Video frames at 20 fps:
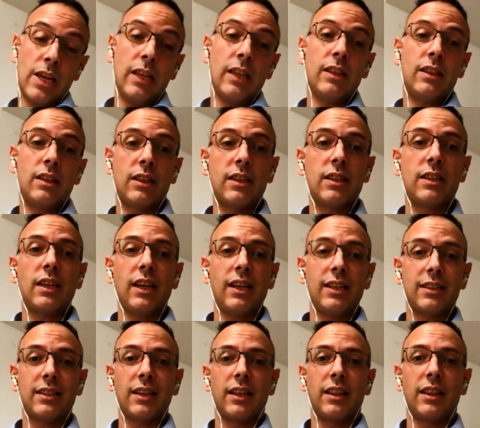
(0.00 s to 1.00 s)
it
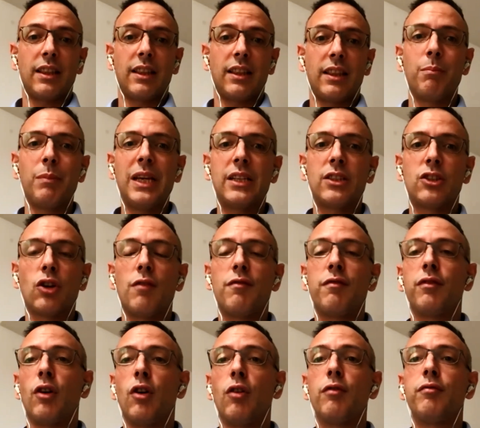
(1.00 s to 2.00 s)
takes, I think, a mix
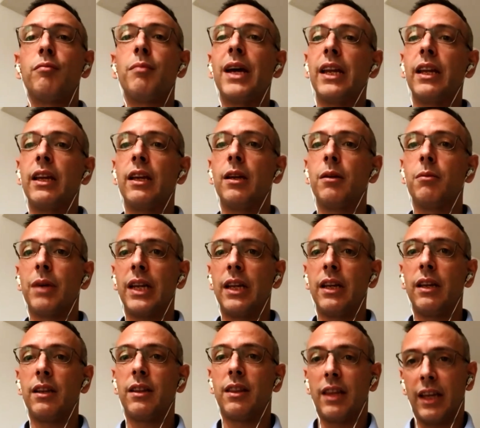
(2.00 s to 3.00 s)
of
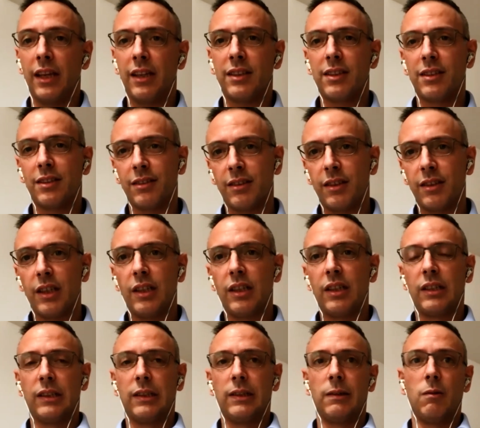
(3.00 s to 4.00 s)
many things.
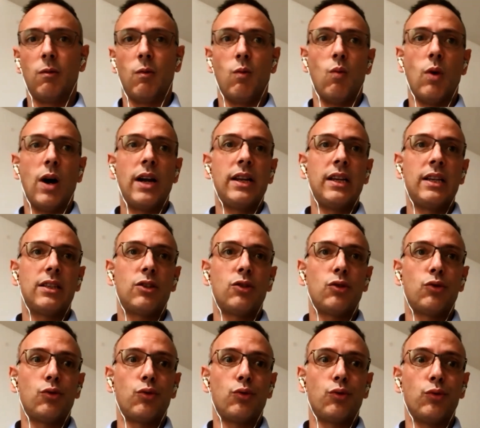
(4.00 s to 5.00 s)
One is
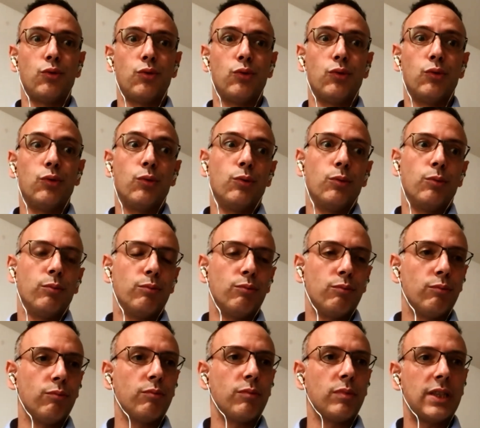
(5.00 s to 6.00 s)
to
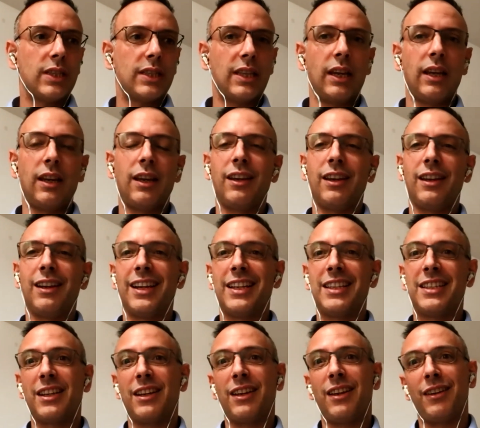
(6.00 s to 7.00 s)
stay,
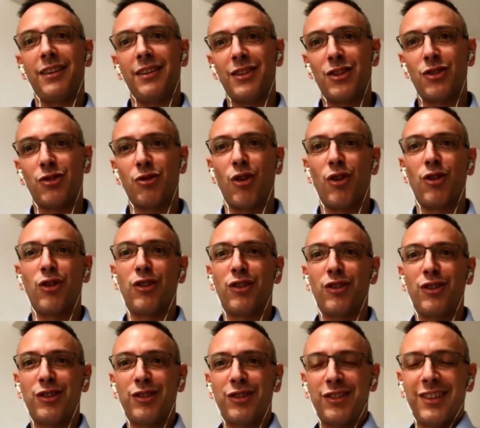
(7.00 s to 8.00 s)
let's say, strong
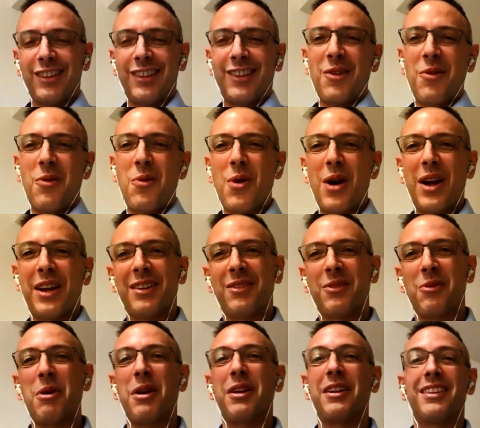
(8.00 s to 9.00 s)

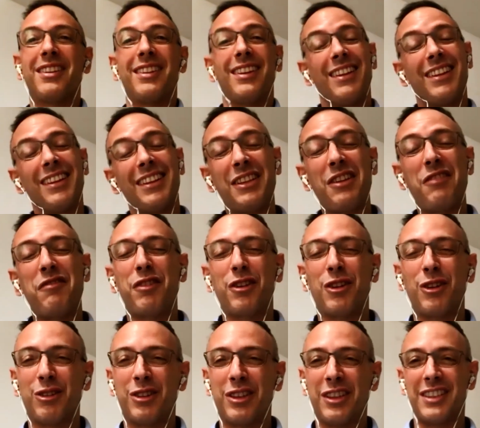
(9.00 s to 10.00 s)
when
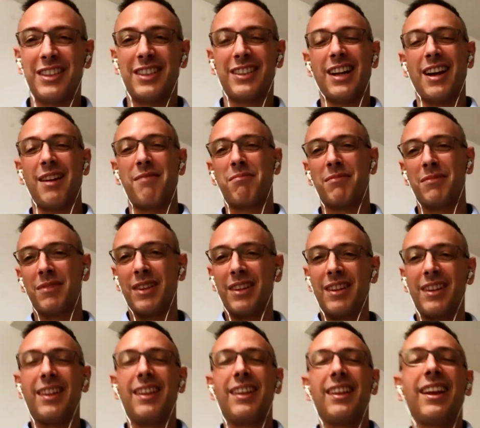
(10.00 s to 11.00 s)
difficulties come,
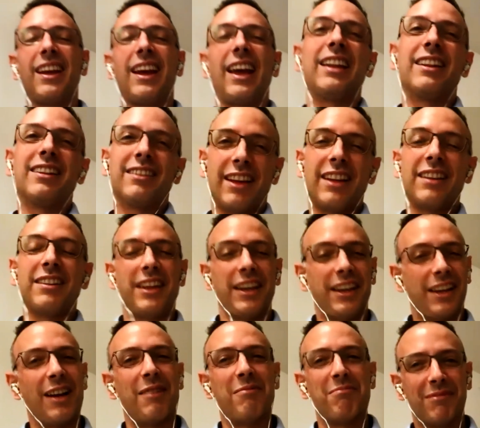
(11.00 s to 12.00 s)
and they
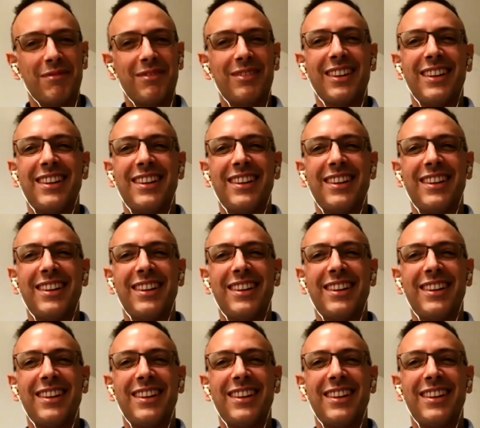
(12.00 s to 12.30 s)
come.